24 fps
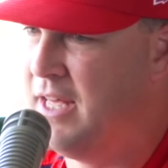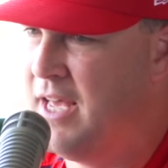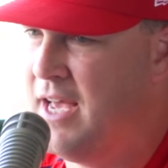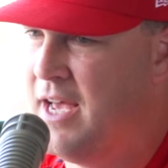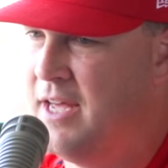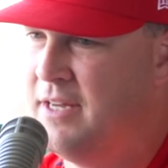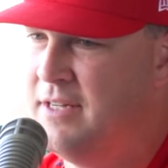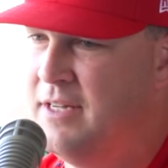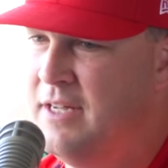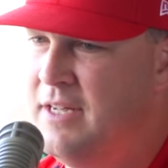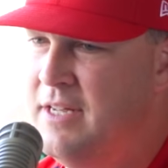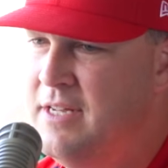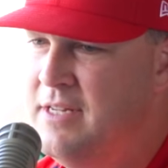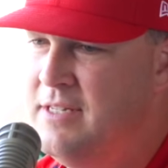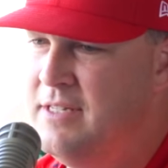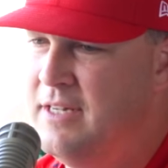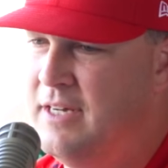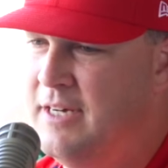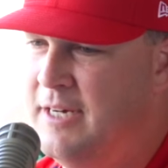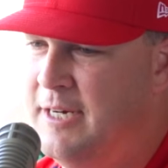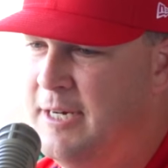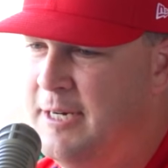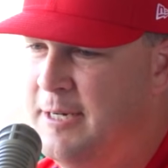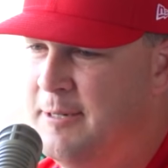that.
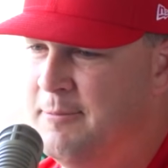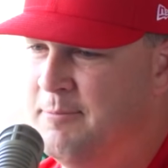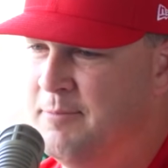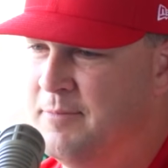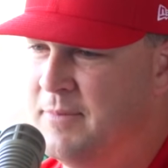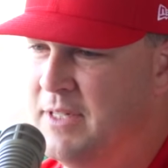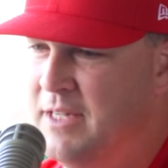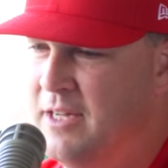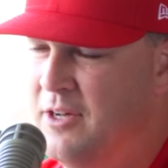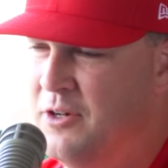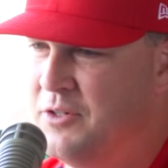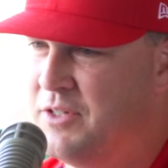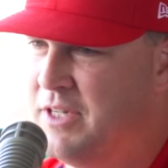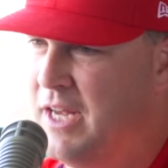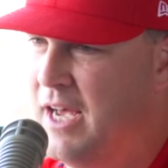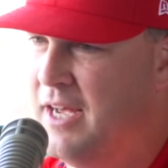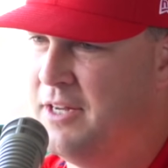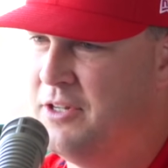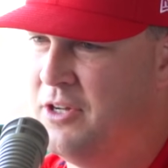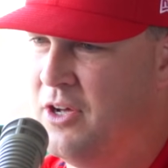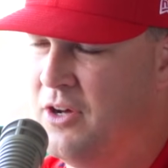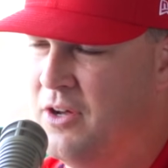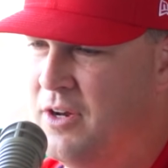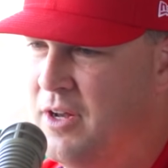You know,
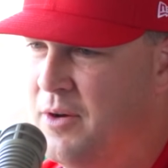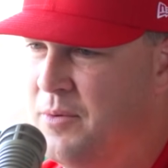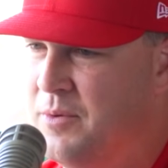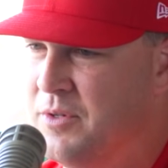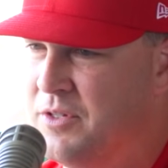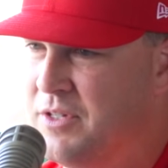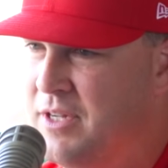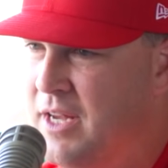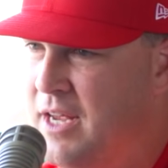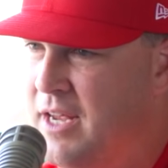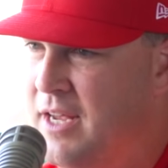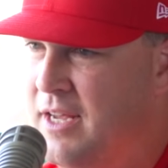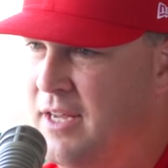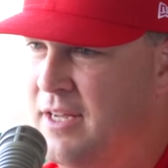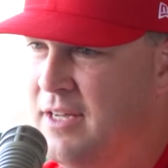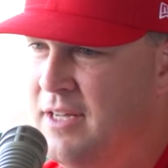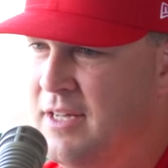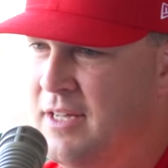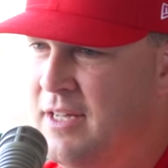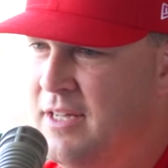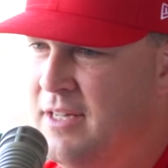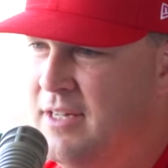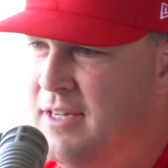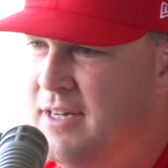side note, I will say
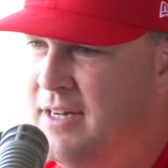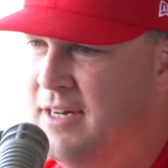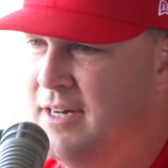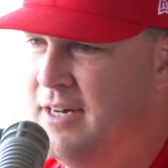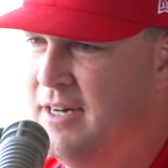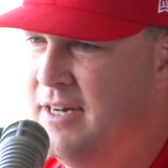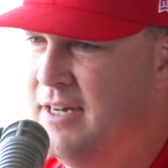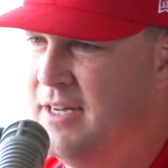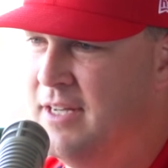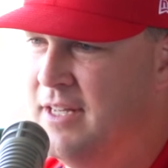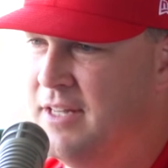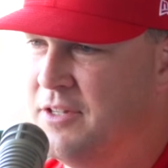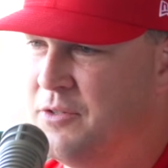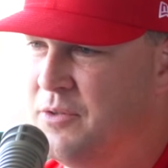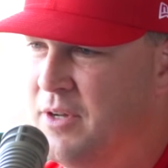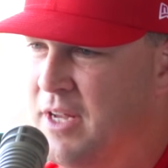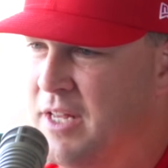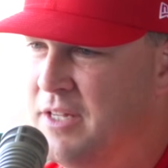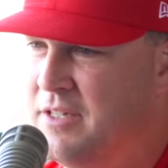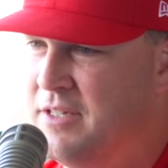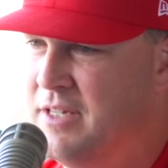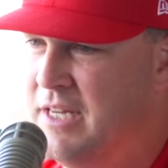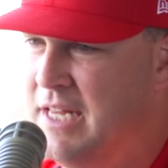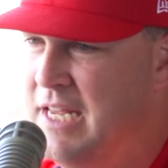
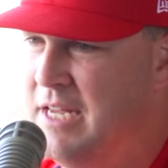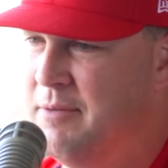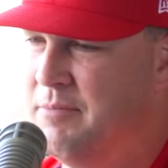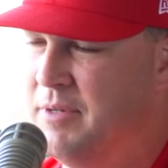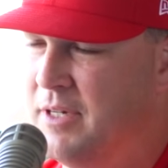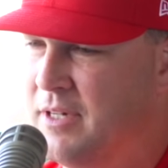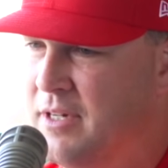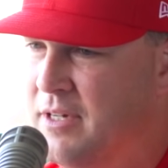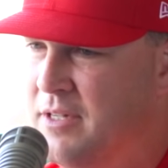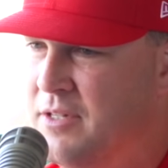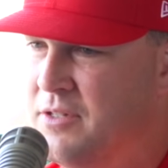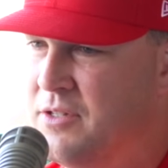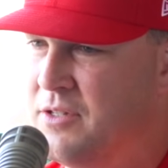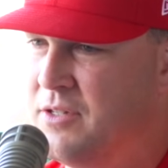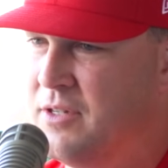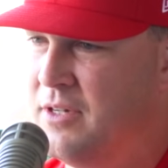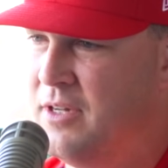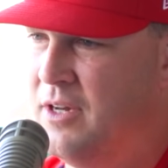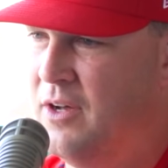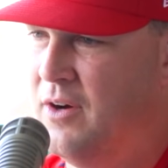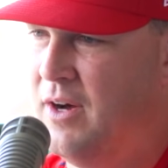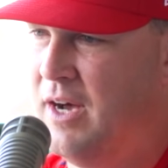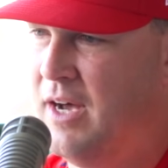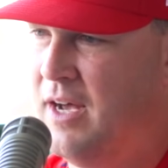it's neat because,
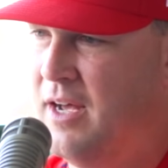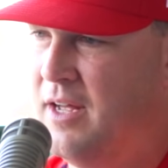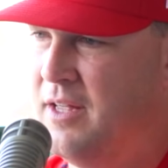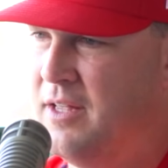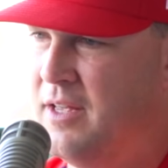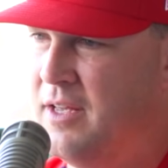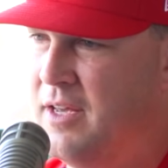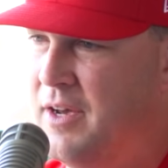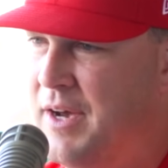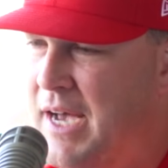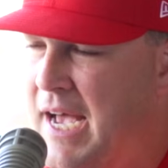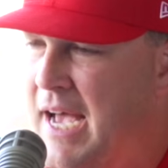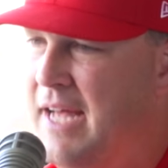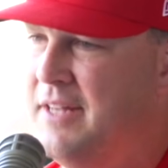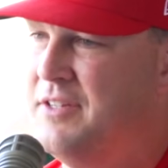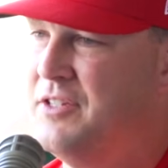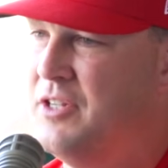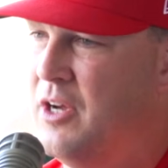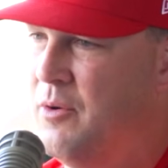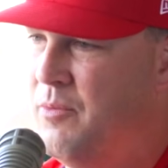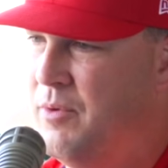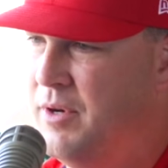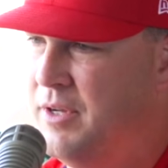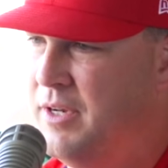you know, I had
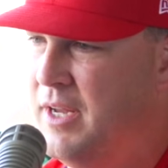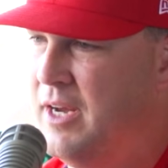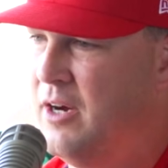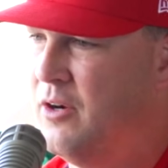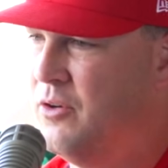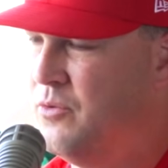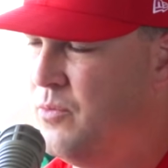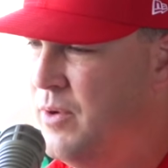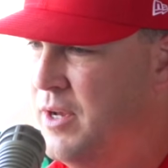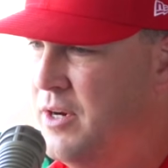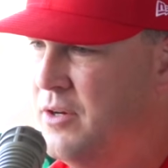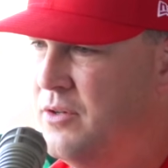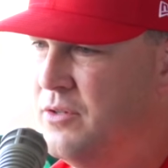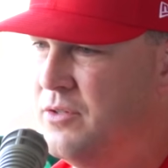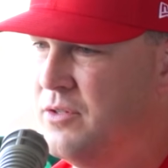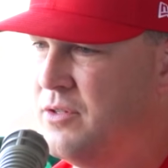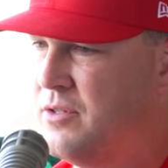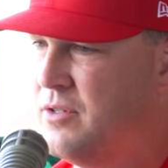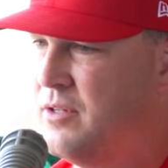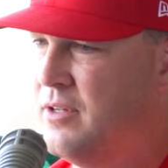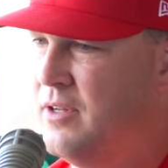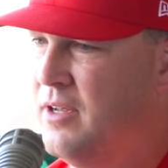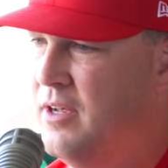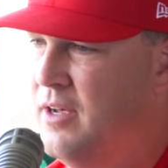someone, Harold
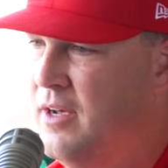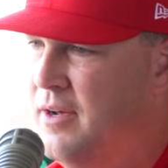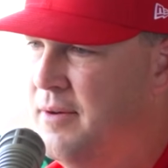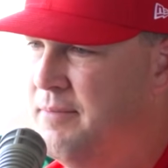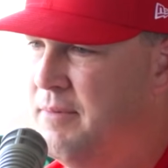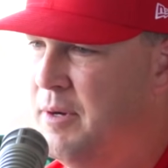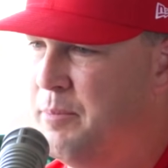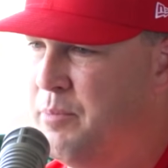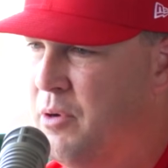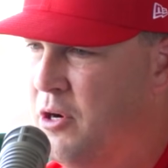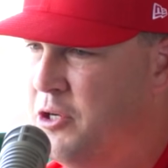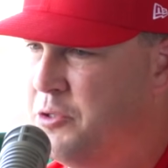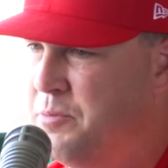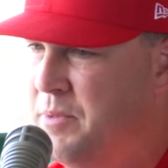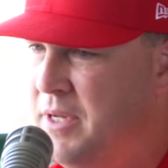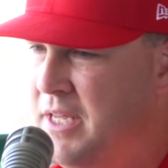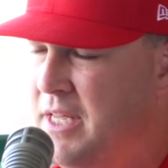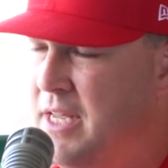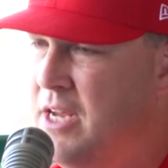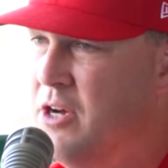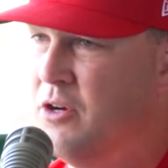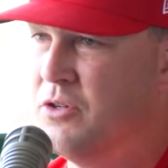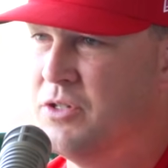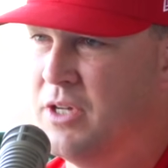Reynolds, approach me
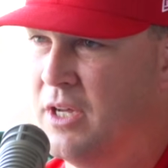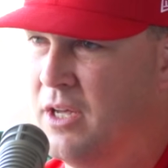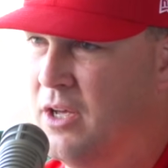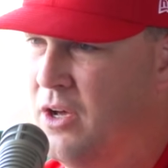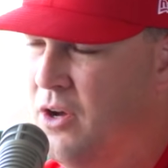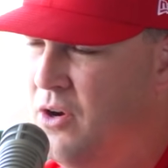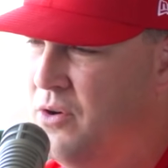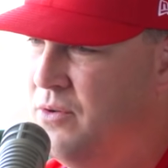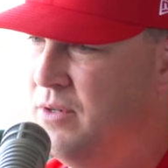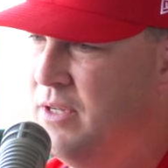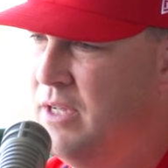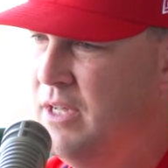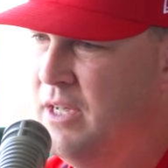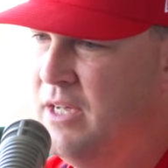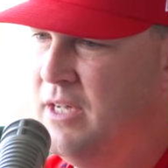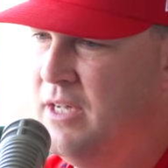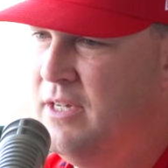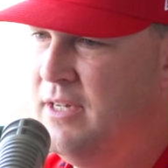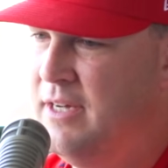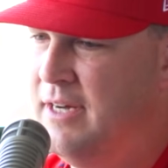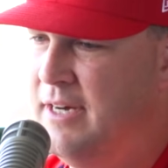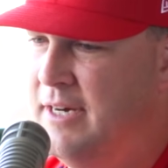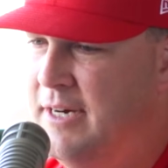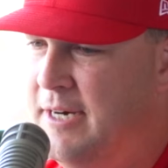years ago
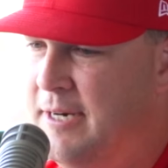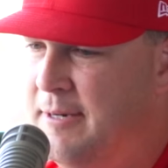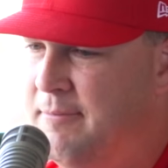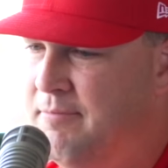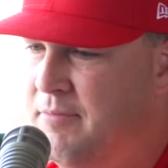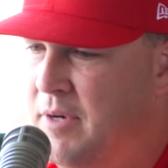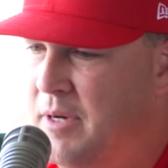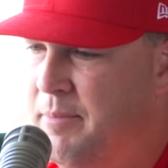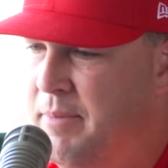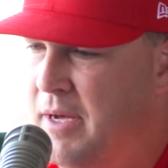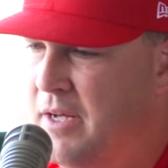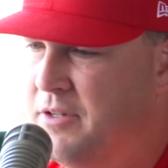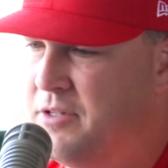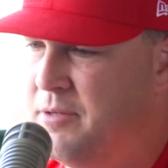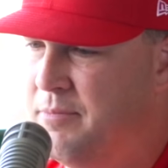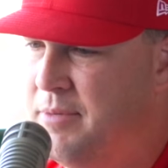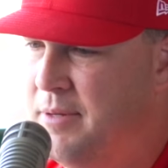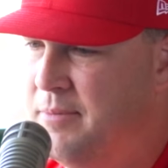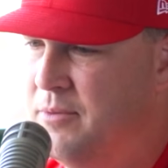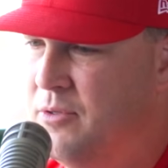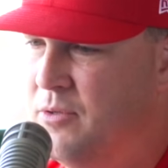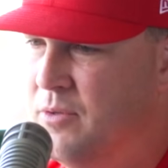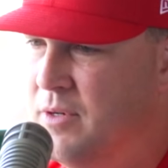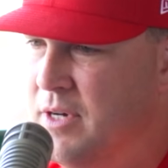about some
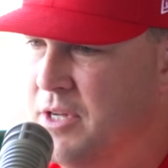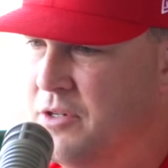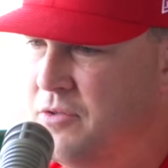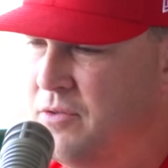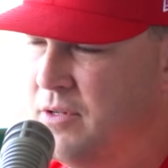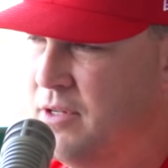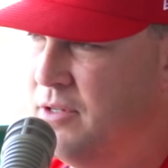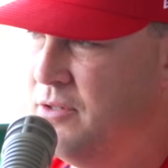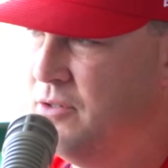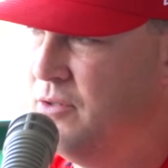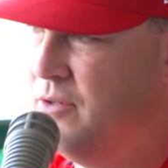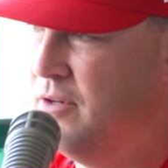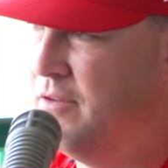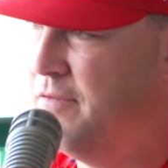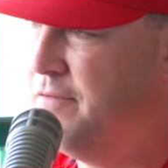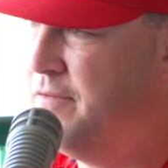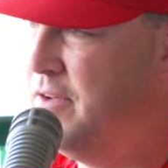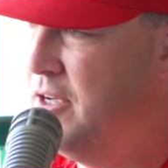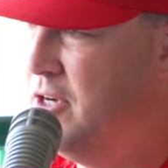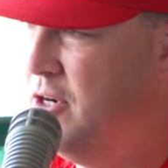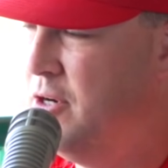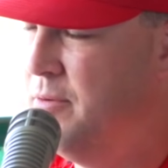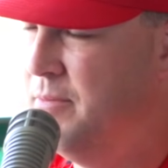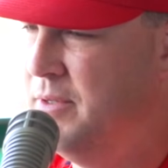people who were interested in doing a
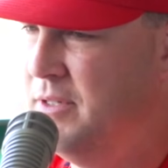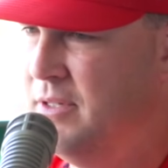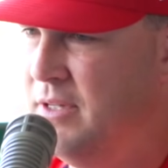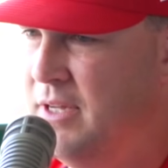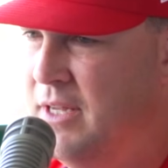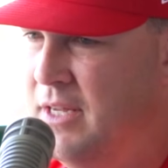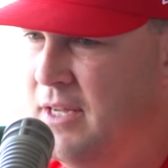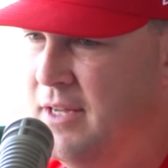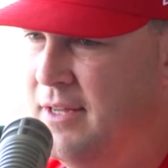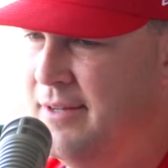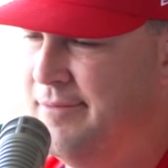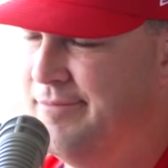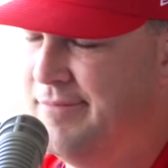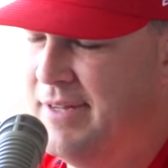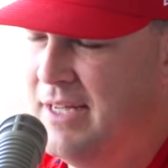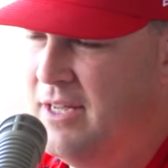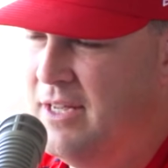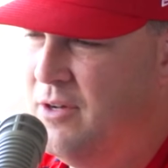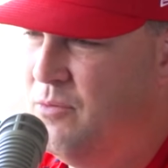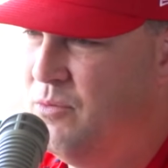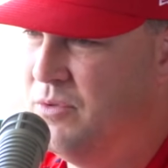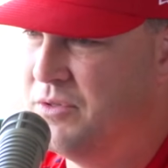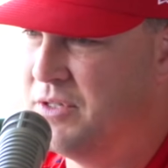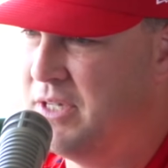film, and
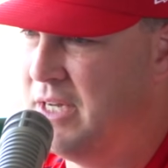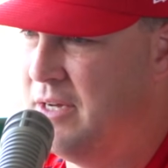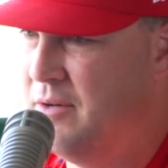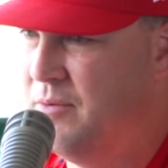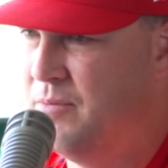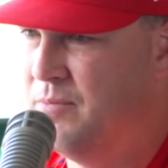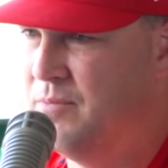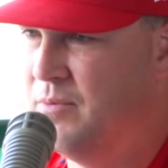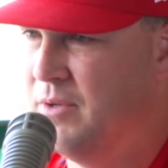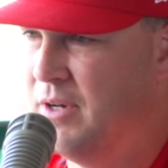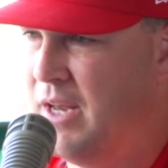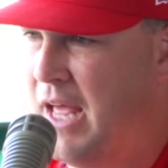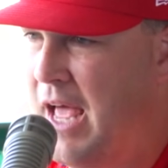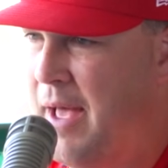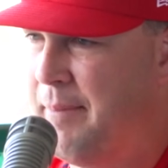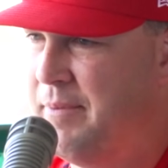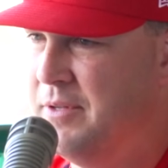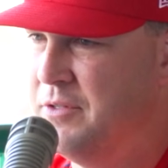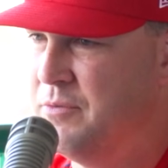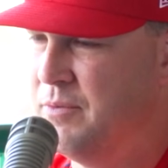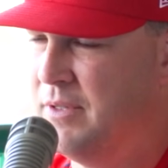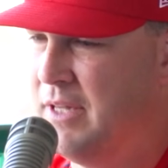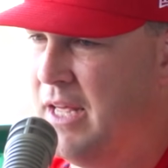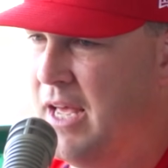we'll see what
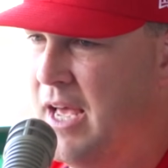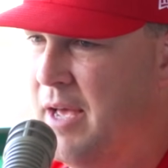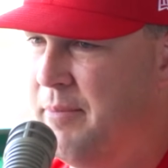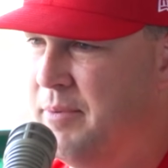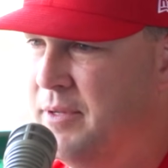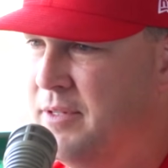happens with that.